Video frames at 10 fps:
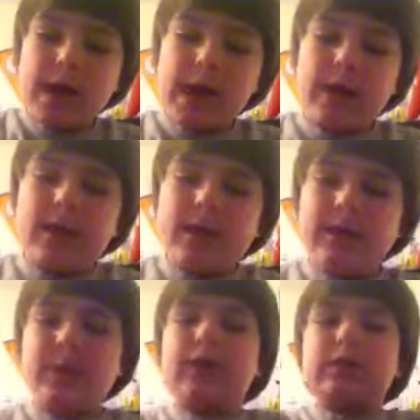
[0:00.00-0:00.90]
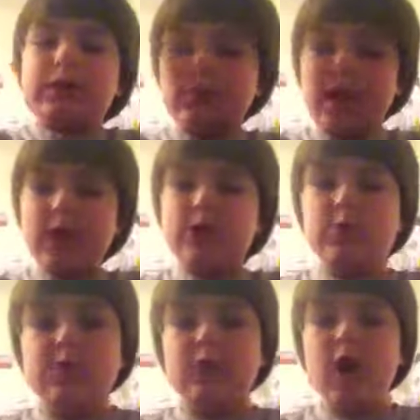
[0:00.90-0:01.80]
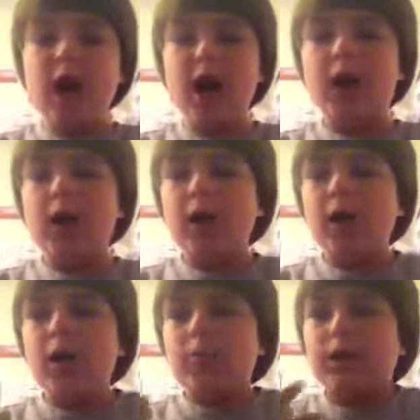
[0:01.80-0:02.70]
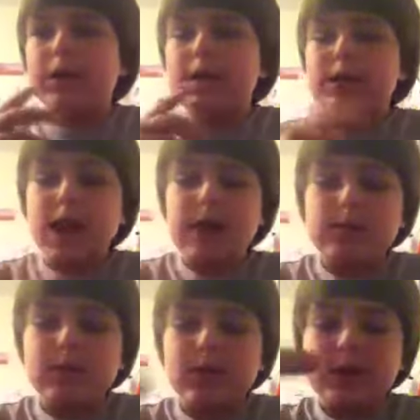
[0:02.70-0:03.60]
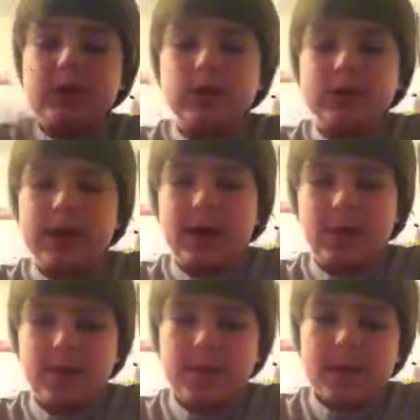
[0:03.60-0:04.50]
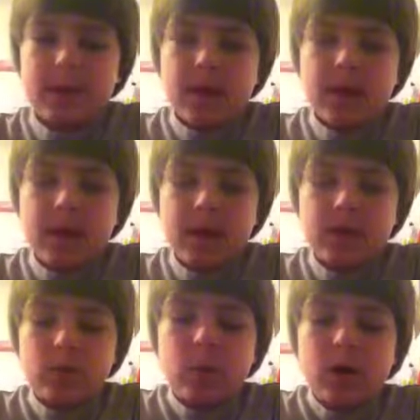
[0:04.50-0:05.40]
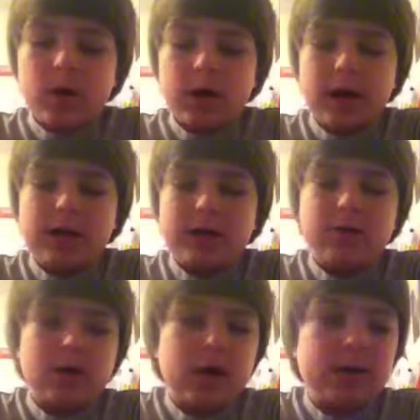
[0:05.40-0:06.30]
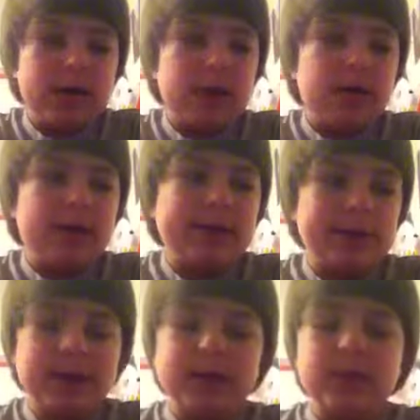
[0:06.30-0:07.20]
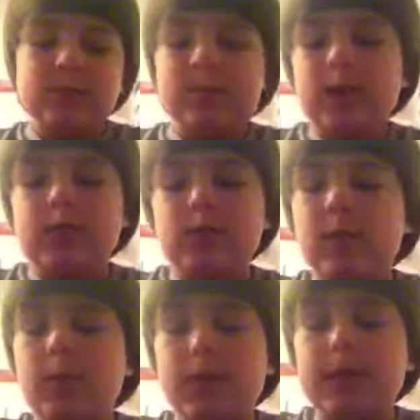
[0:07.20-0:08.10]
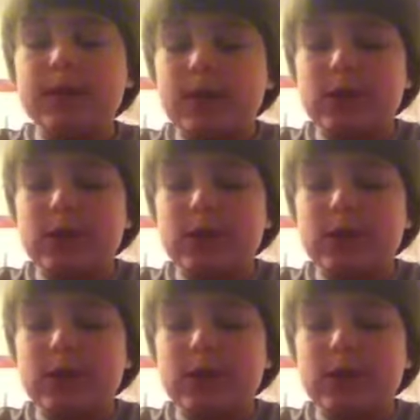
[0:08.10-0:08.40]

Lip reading: and is about to smash it with a rock, but he stops because he looks down, and the walker has a cross necklace. As you remember, he's